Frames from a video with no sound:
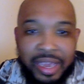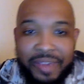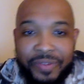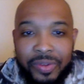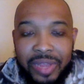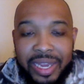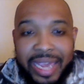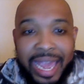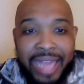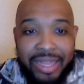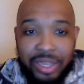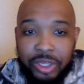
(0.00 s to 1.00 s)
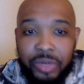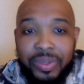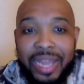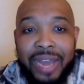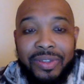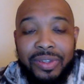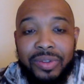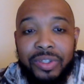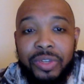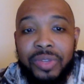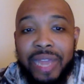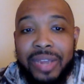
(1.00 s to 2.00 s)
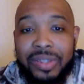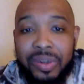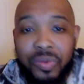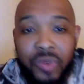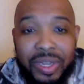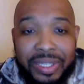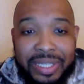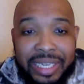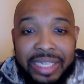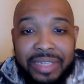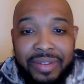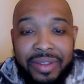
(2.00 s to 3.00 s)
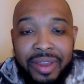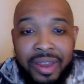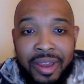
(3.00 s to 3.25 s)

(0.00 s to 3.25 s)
If you look at the 2000-2001 season,